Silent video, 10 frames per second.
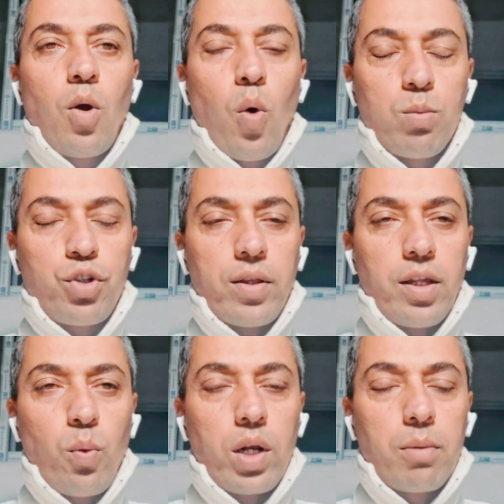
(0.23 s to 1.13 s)
Om
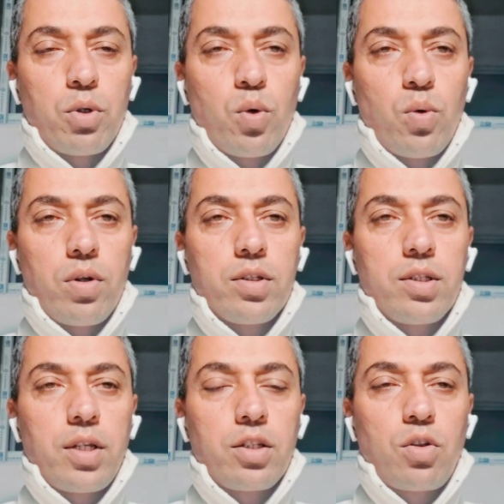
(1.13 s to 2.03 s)
Shanti, welcome to
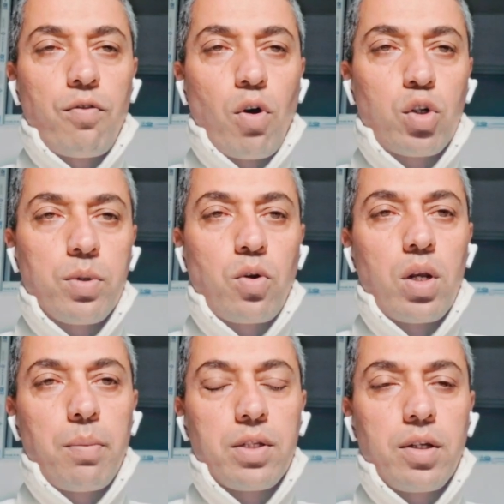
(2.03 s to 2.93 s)
6th of October's
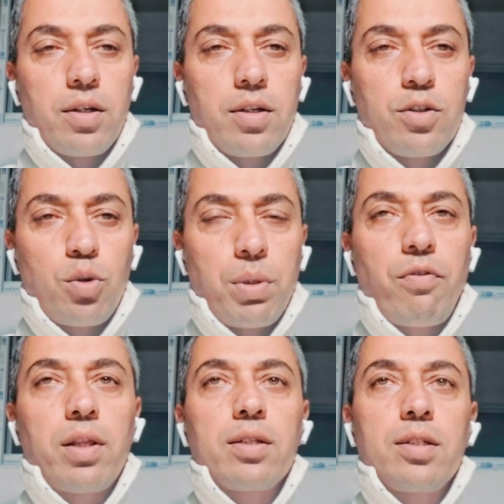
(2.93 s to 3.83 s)
Godly Blessing. Supreme
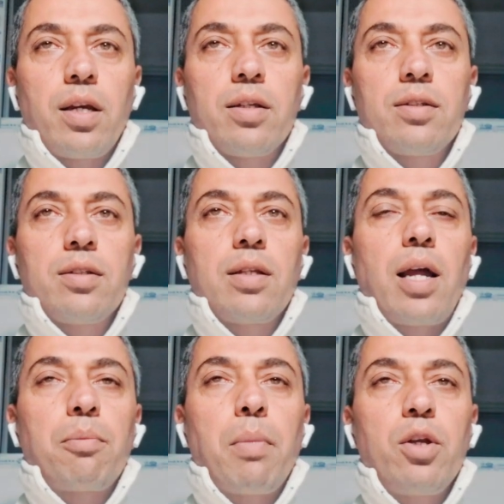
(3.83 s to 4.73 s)
Father says
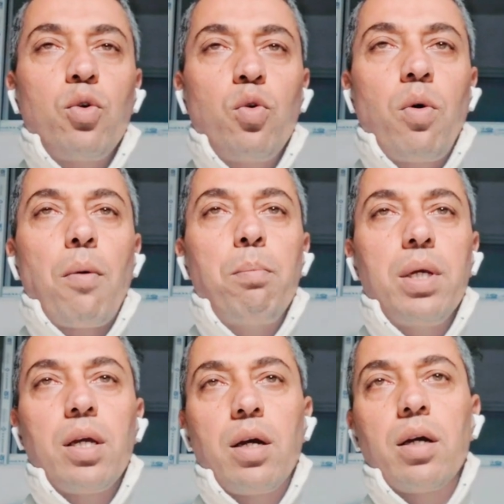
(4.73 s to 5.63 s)
that may you
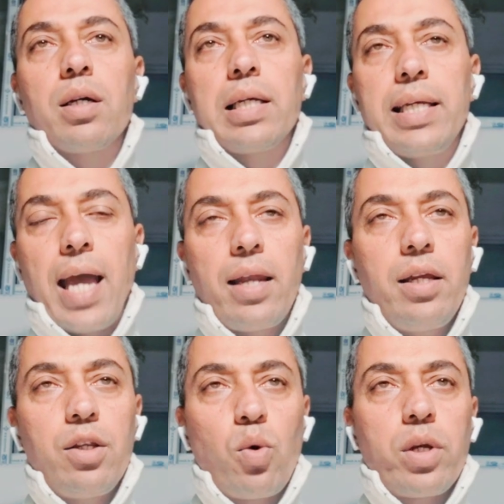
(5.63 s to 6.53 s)
be a
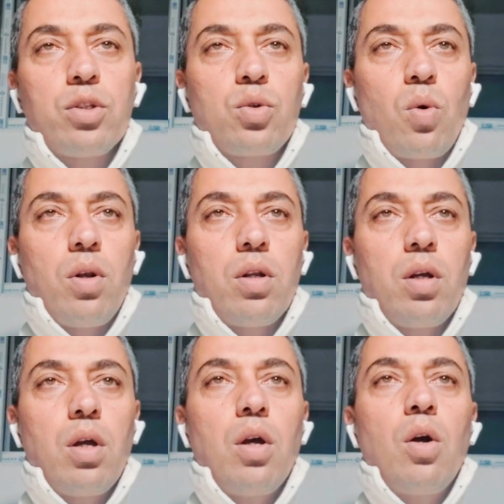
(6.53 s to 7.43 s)
Gyani and Yogi soul
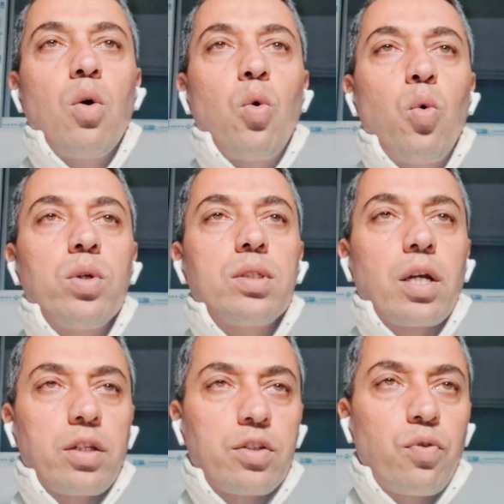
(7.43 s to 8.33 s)
who is
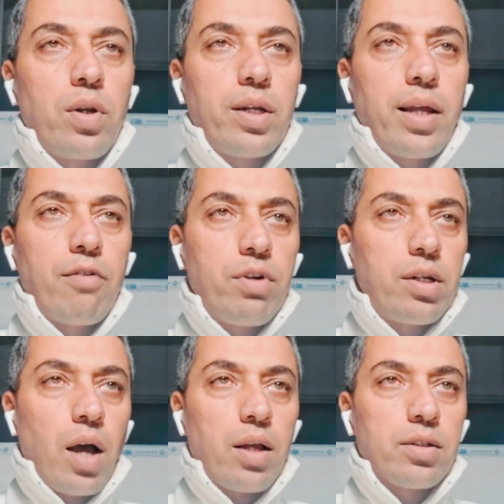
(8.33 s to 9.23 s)
successful in every
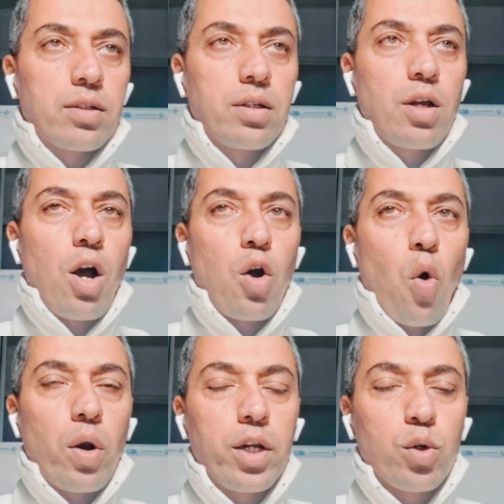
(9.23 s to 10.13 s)
task
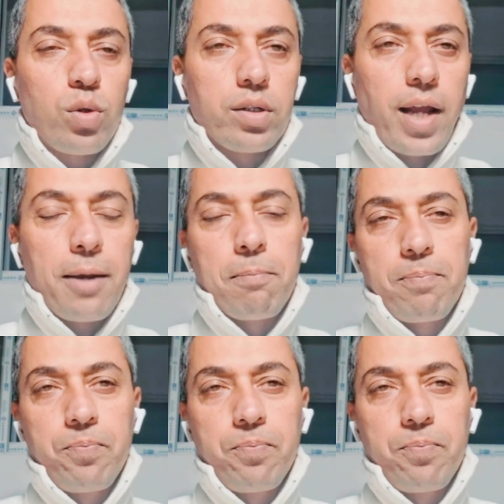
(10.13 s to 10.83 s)
according to the time.